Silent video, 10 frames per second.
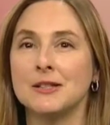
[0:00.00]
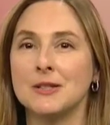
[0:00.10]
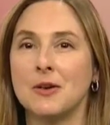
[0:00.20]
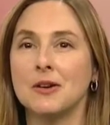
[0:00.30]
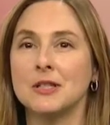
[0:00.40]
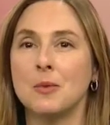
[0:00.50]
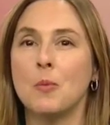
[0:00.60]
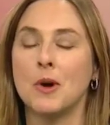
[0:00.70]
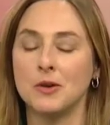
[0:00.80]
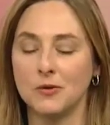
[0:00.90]
and start
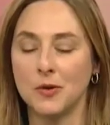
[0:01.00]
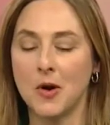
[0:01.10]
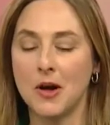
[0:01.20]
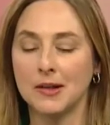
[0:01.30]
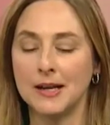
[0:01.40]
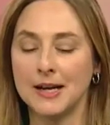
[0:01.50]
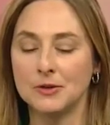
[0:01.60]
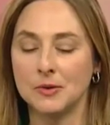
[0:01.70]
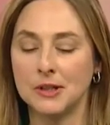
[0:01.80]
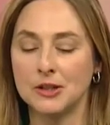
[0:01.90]
some wonderful holiday
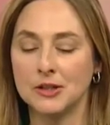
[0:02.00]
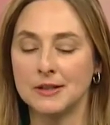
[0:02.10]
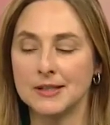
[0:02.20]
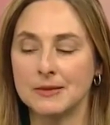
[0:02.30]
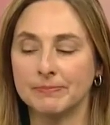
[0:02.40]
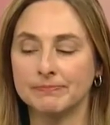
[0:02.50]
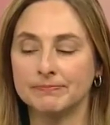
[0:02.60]
traditions.